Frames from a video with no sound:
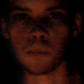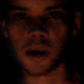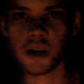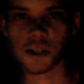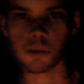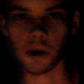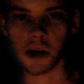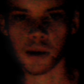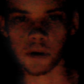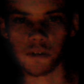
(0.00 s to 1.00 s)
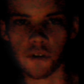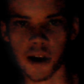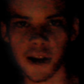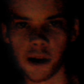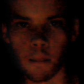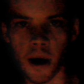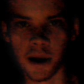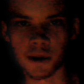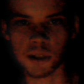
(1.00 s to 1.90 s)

but he doesn't want anyone to find out about it,